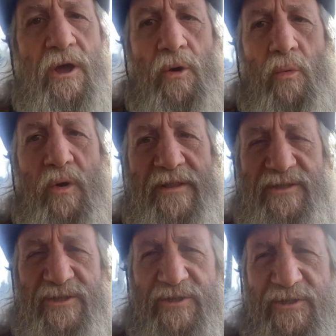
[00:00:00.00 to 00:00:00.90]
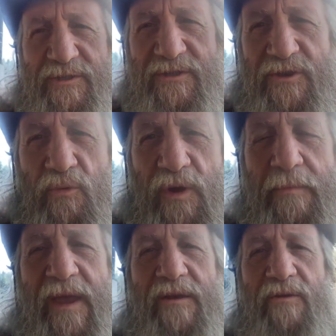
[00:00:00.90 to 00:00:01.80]
what's the
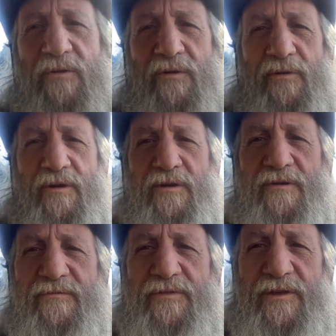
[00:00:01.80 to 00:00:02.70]
remainder of